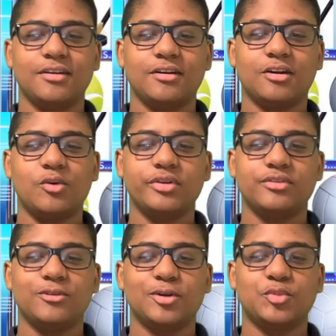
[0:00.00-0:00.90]
All was
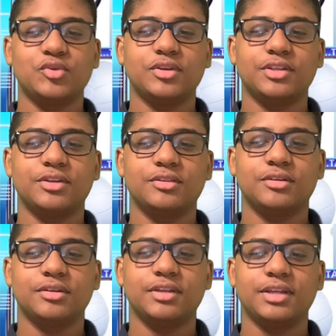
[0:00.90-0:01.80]
normal until
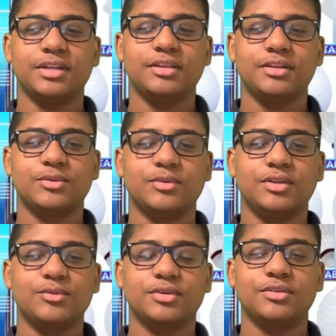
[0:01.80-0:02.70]
a gangly
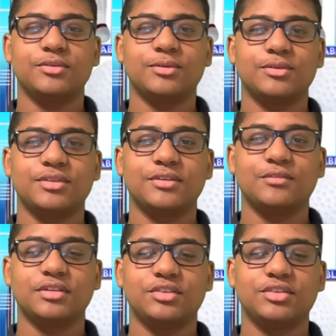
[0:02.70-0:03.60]
21 year old
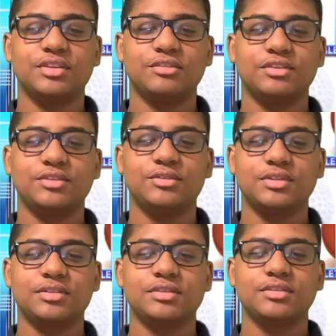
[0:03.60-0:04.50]
civil engineering
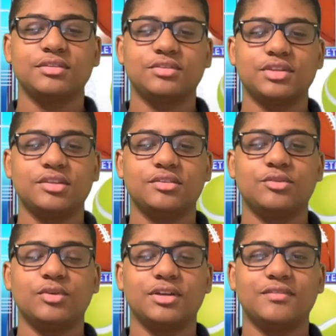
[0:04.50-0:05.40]
student changed
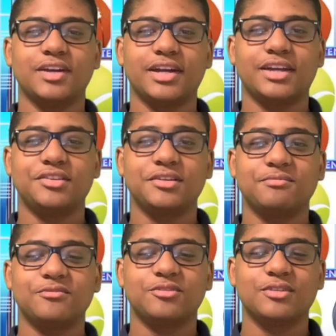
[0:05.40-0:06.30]
the way of the high
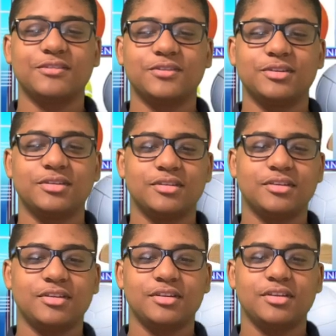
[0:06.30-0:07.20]
jump forever.
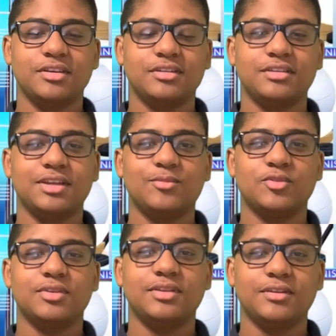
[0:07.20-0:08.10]
His name
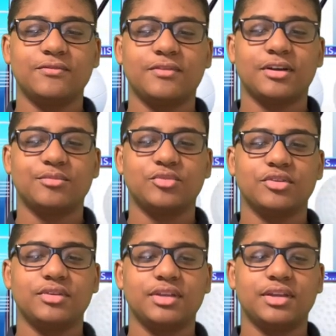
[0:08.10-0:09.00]
was Dick
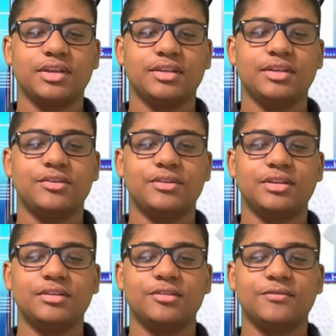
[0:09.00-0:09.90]
Fosbury and he
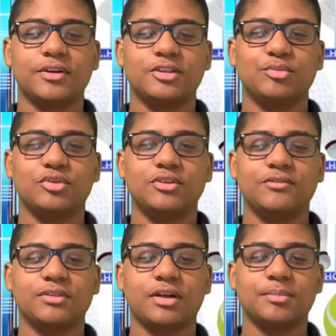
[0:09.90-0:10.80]
created the
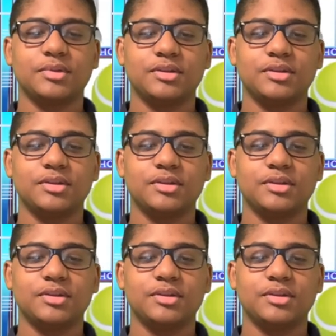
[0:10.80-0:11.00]
Fosbury Flop.